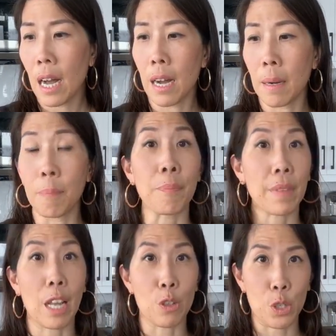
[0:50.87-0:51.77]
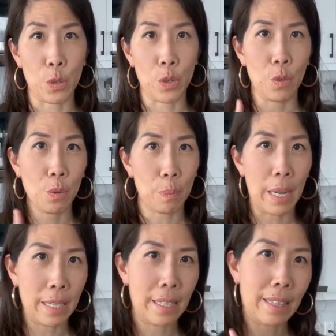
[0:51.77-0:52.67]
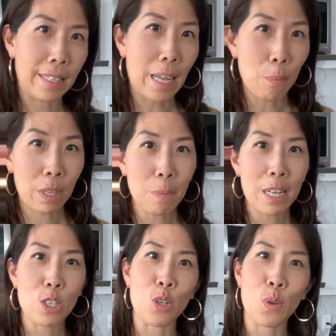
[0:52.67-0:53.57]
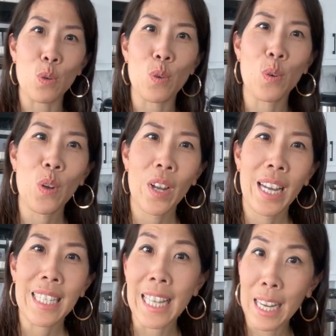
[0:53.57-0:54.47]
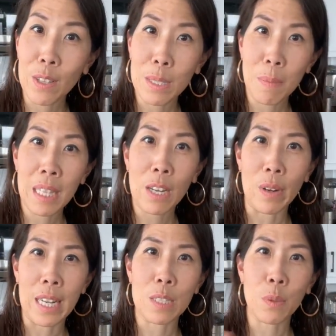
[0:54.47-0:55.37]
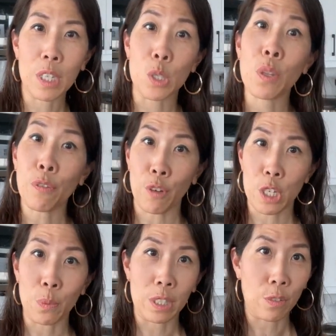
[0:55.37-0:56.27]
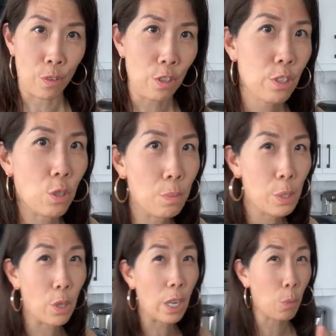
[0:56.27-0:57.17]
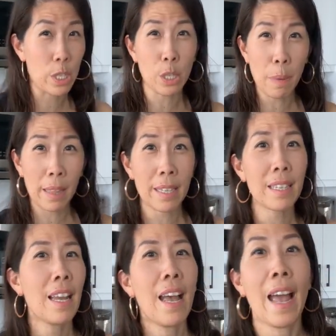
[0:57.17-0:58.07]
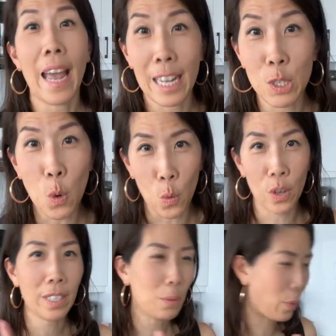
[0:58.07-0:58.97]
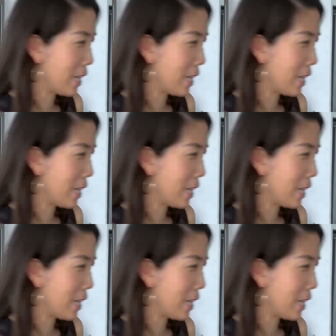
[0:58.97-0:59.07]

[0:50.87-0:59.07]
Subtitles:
I'll show you, but come with me to take out some of the ingredients. We're going to do the fresh ones first. So I'm doing a winter melon and corn.